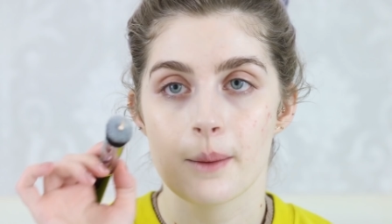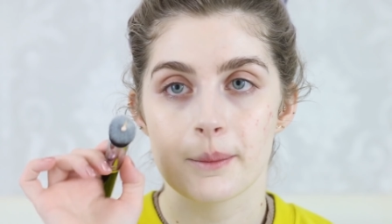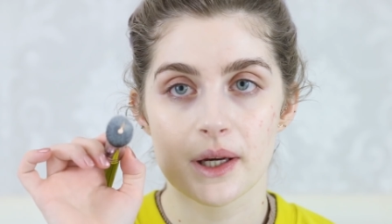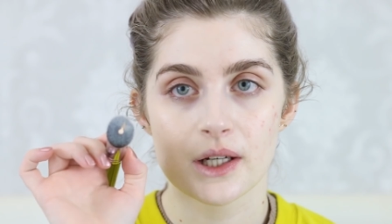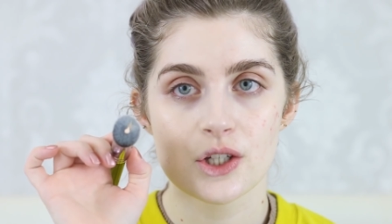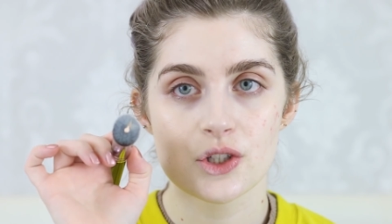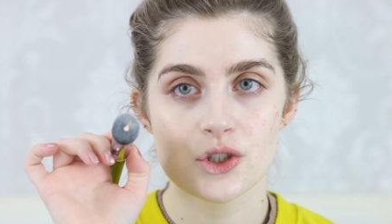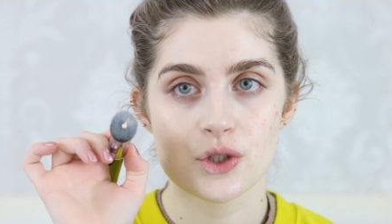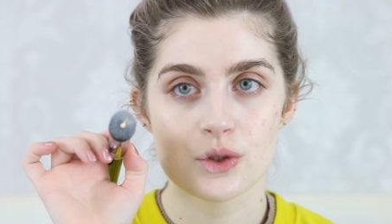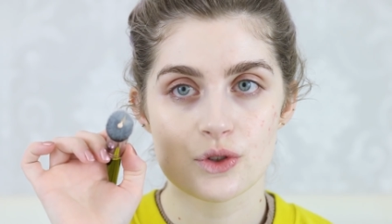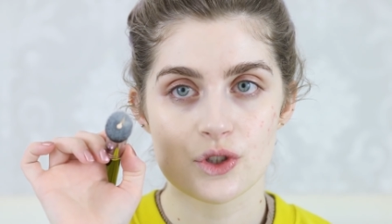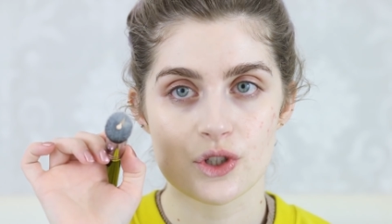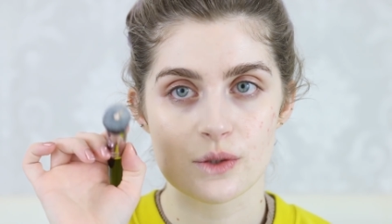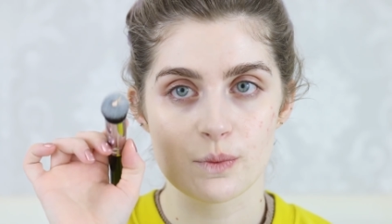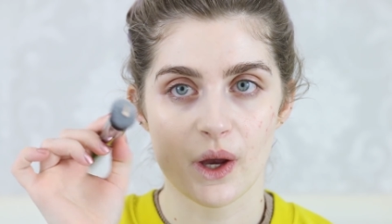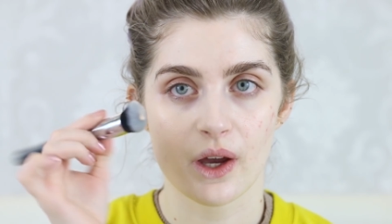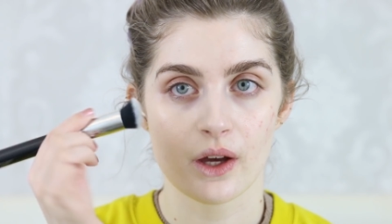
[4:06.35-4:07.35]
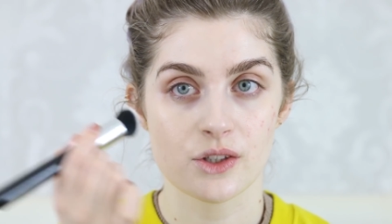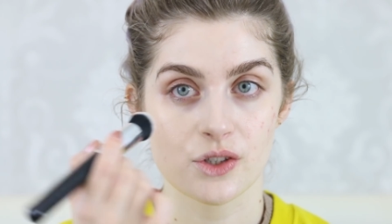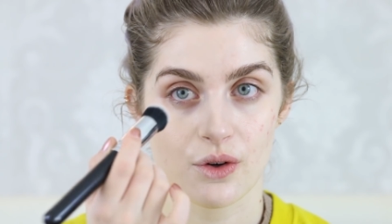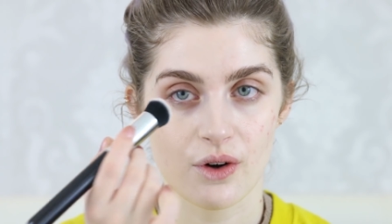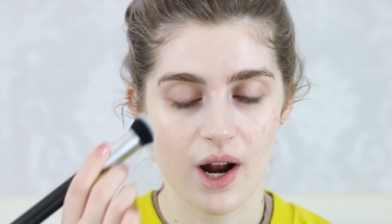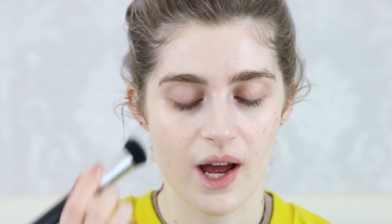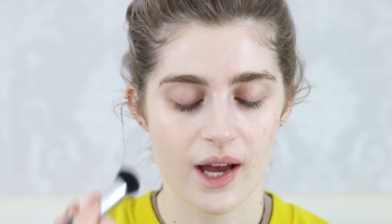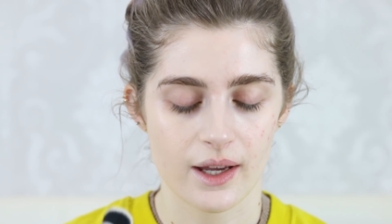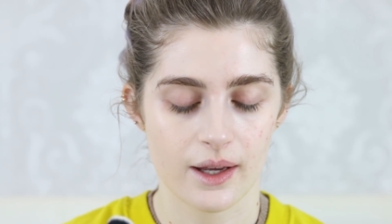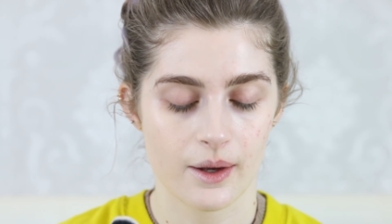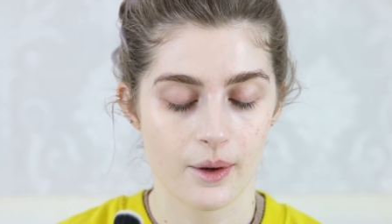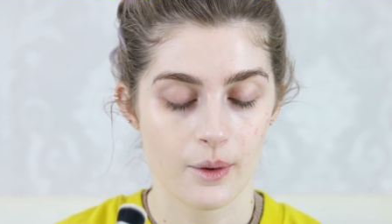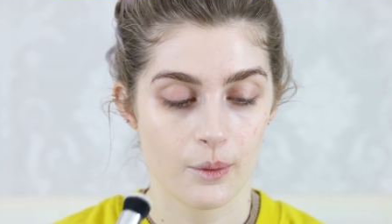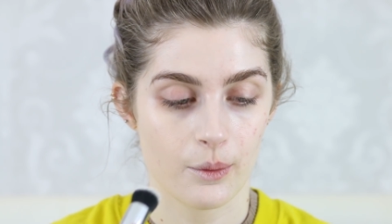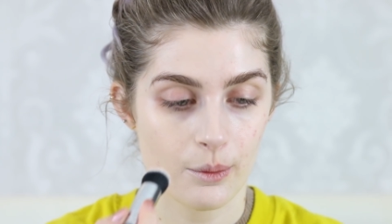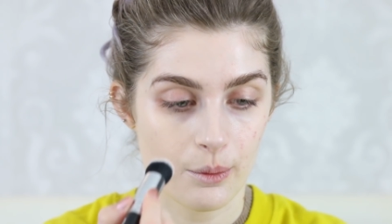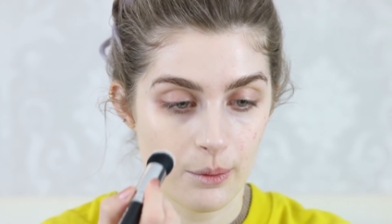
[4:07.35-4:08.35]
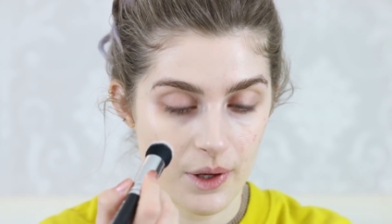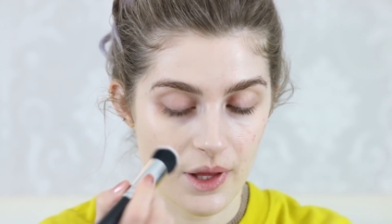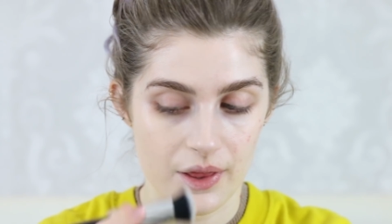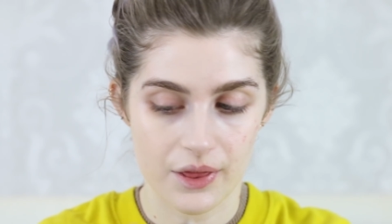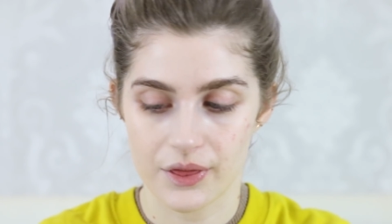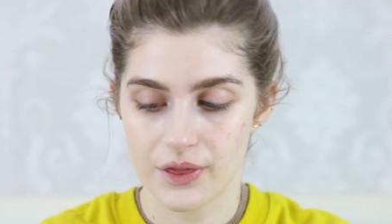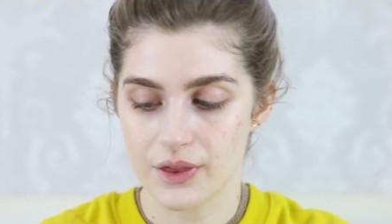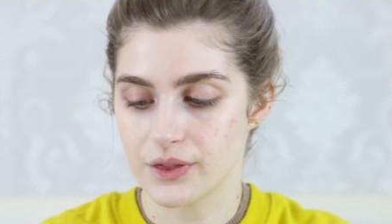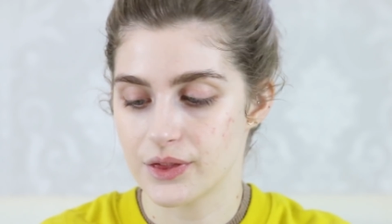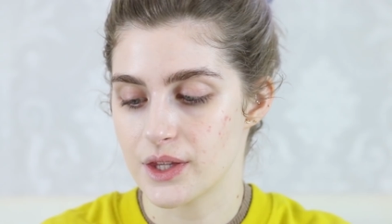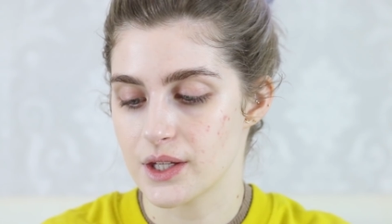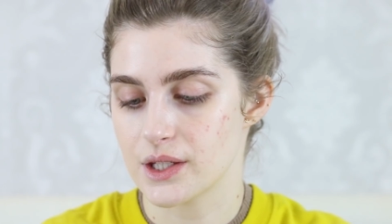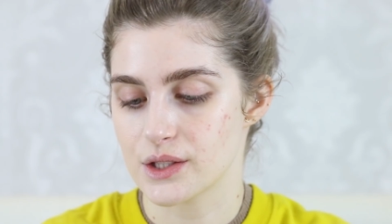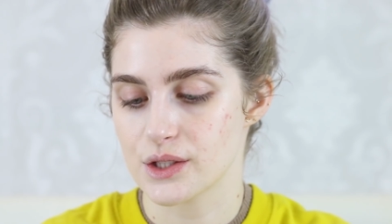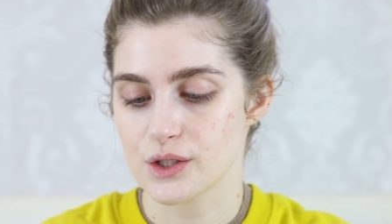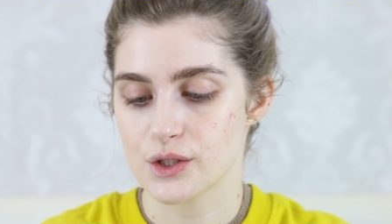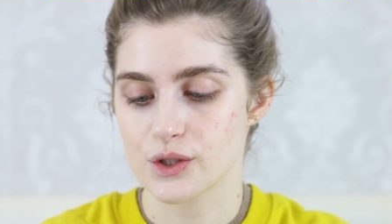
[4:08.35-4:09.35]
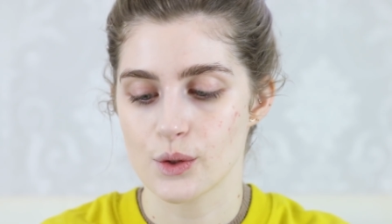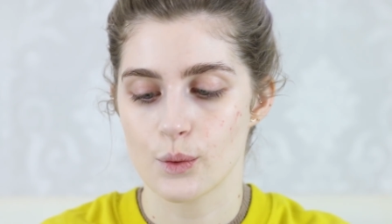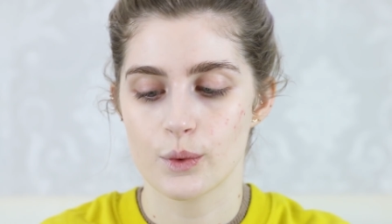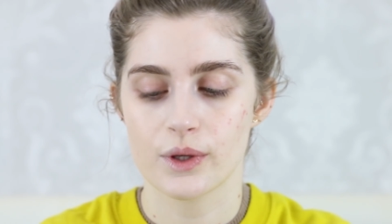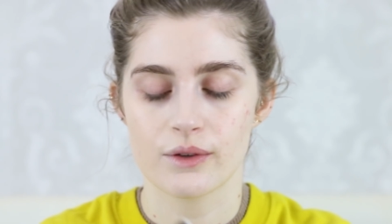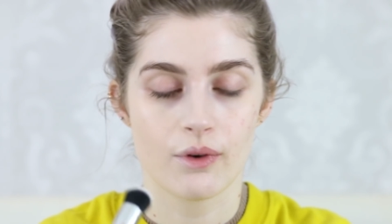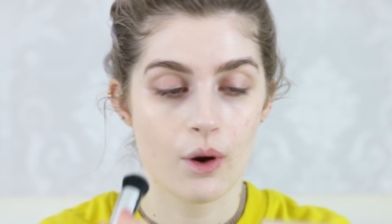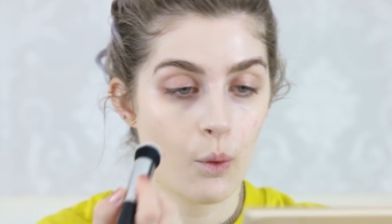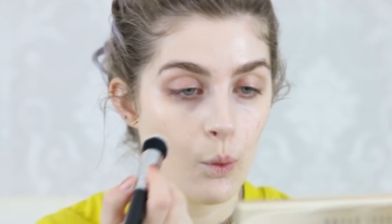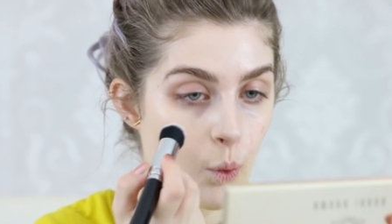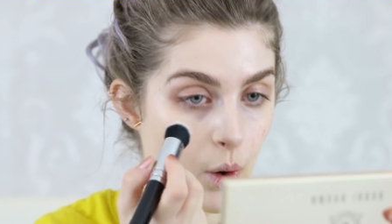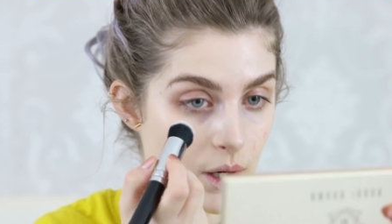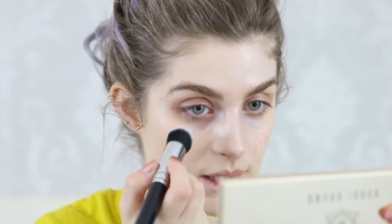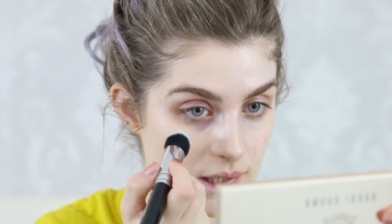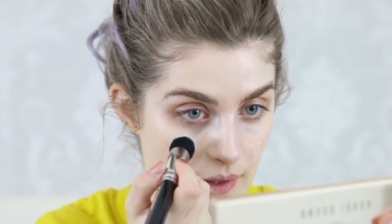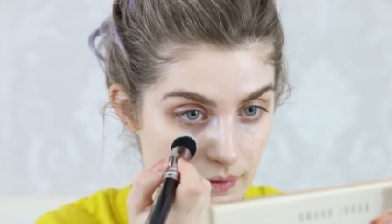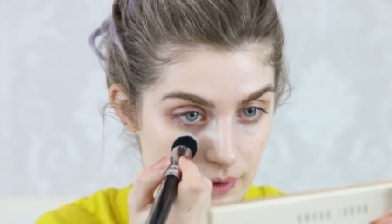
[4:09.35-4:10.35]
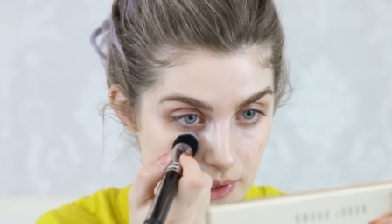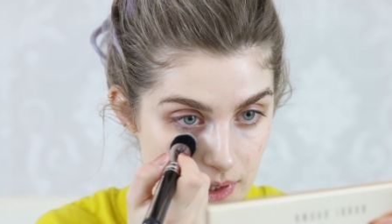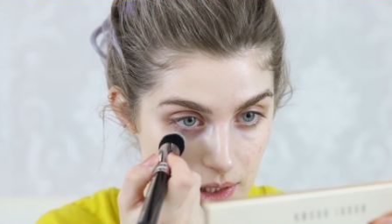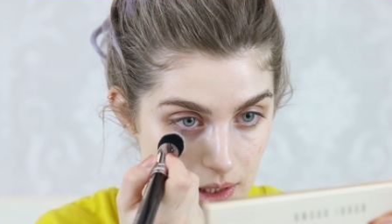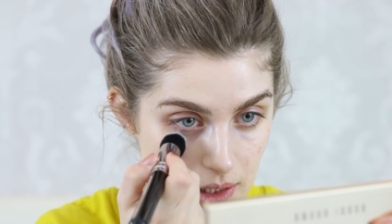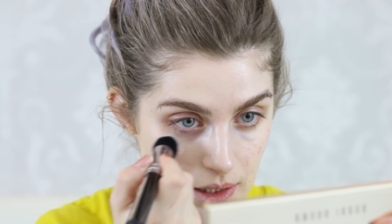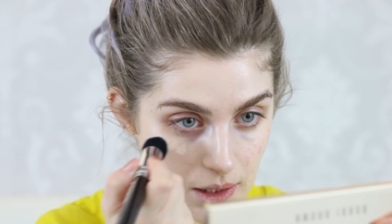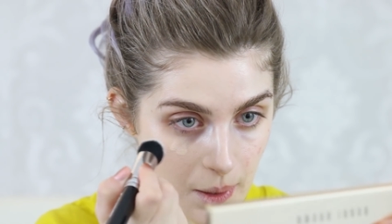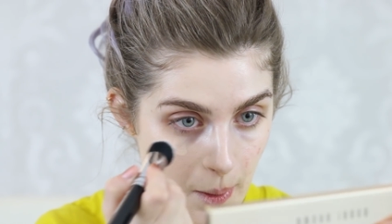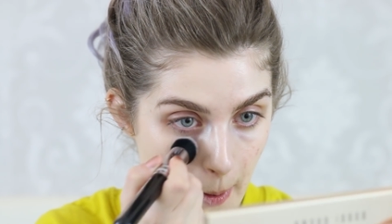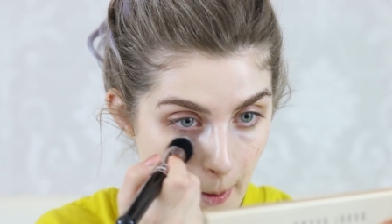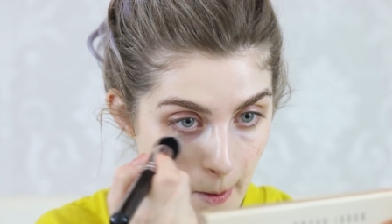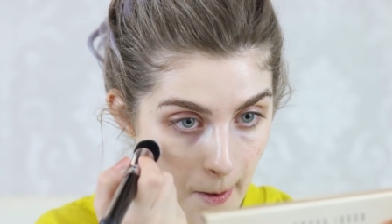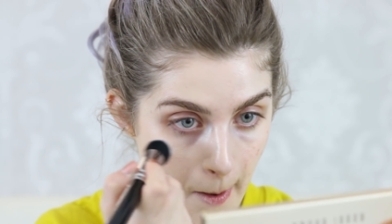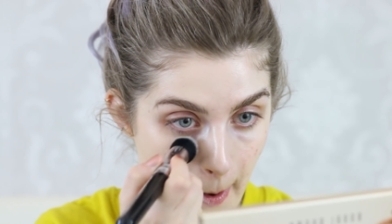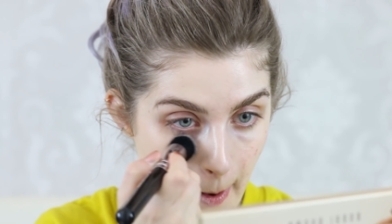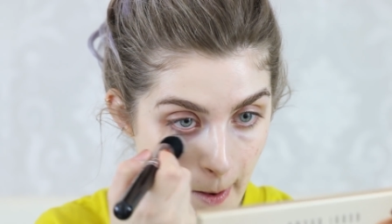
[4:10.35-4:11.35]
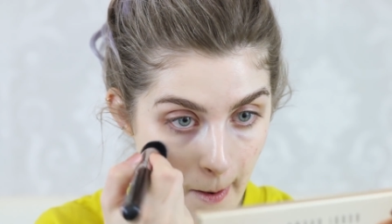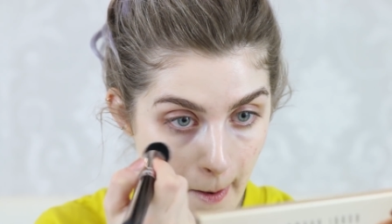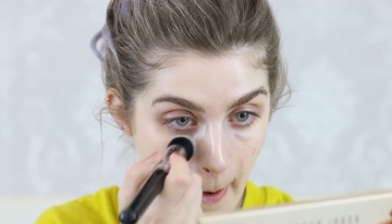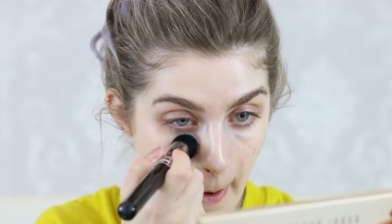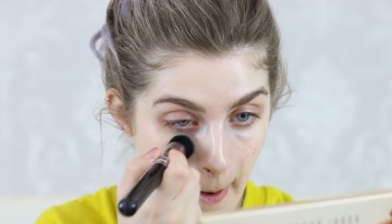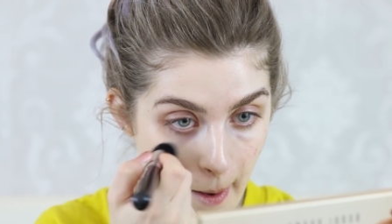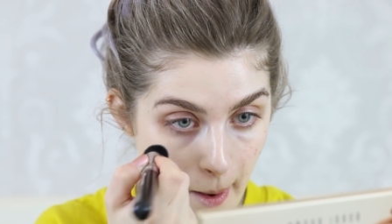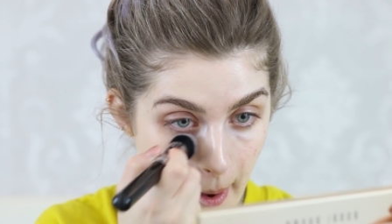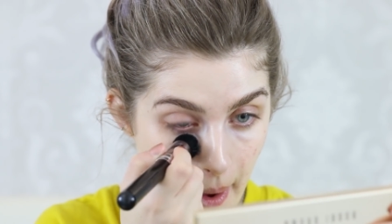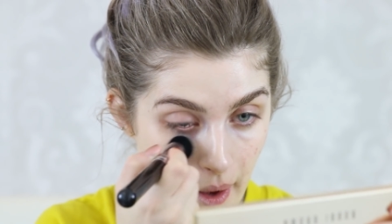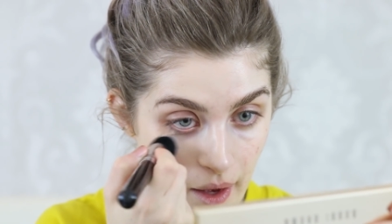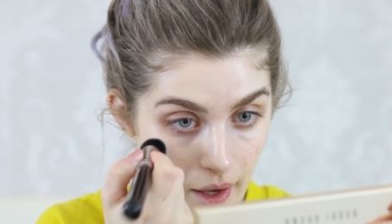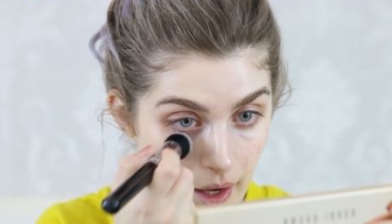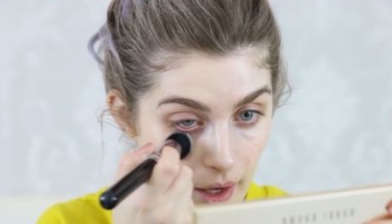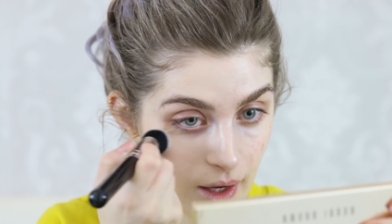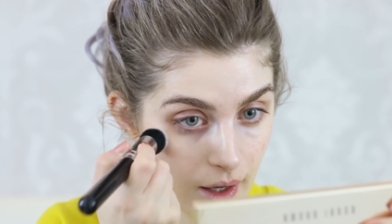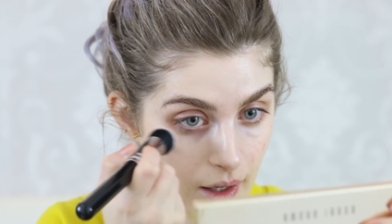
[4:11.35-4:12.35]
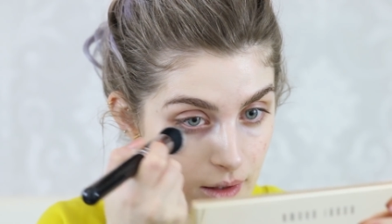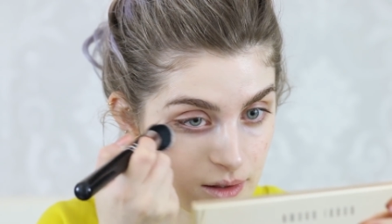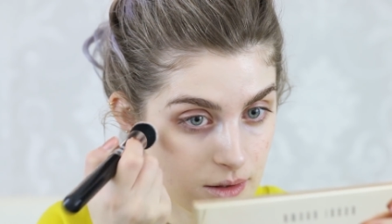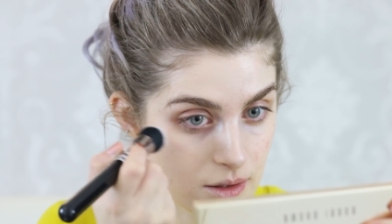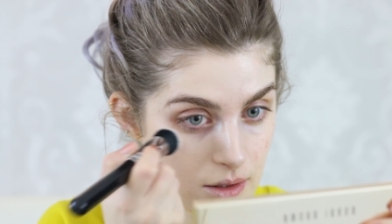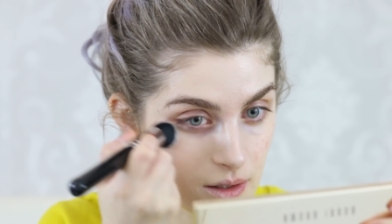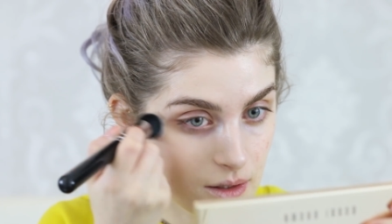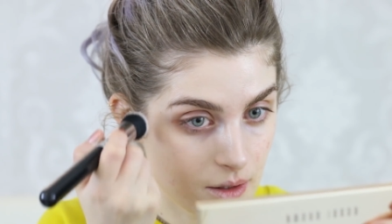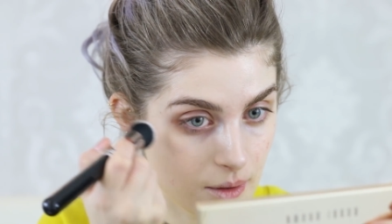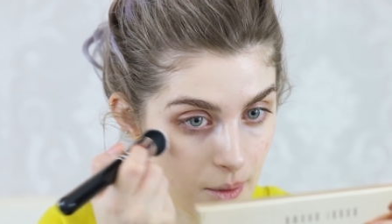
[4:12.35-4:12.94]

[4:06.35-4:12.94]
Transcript: I'm gonna do just my under eye with this Zoeva 117. And